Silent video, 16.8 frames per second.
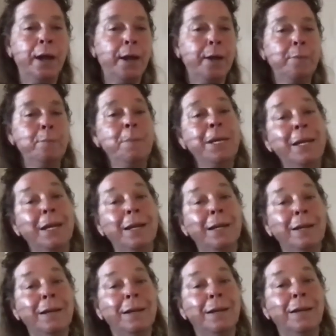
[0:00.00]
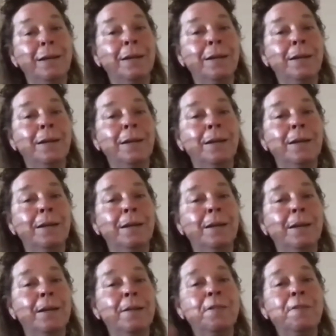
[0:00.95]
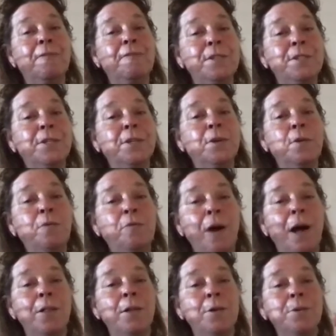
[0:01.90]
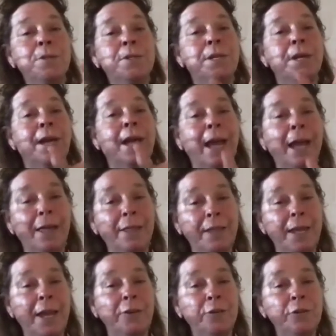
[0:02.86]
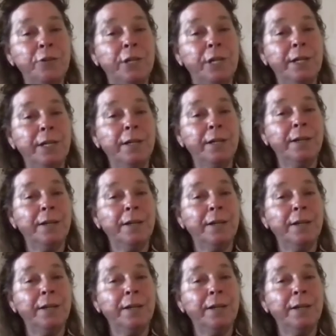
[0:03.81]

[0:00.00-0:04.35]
meaning the physical follows the energy.